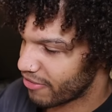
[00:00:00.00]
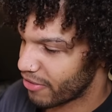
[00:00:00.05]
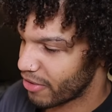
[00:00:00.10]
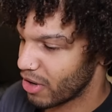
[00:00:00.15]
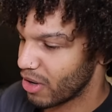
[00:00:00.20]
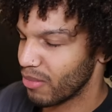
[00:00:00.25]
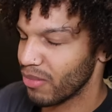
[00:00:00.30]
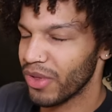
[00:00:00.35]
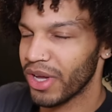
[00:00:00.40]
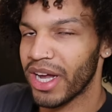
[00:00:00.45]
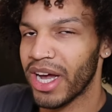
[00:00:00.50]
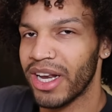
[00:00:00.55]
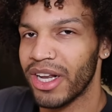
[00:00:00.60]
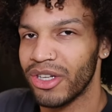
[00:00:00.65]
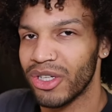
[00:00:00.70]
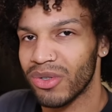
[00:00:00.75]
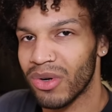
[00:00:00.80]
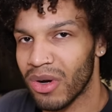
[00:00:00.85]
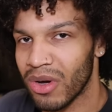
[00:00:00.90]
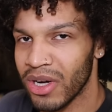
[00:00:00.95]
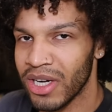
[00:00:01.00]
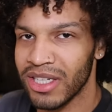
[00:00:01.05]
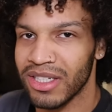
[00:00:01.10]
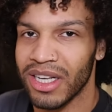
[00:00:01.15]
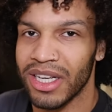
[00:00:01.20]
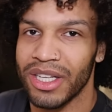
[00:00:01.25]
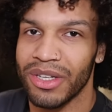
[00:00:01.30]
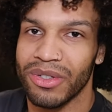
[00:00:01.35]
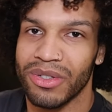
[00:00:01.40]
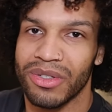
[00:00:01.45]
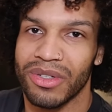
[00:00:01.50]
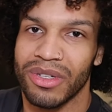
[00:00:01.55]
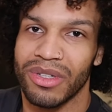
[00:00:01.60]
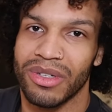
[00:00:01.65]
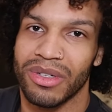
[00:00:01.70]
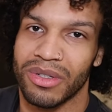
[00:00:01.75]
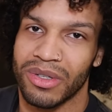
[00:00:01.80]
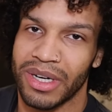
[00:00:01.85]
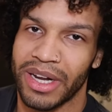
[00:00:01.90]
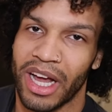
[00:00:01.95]
from, the kind of drawings I used to
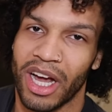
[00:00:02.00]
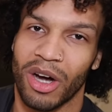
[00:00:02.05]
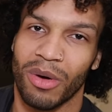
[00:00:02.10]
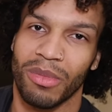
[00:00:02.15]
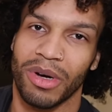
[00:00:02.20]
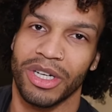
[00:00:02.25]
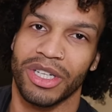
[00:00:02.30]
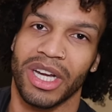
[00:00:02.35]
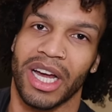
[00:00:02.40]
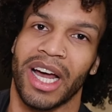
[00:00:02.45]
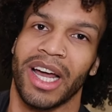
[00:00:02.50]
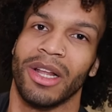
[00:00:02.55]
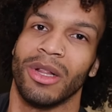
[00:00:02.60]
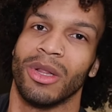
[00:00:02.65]
do, and how much I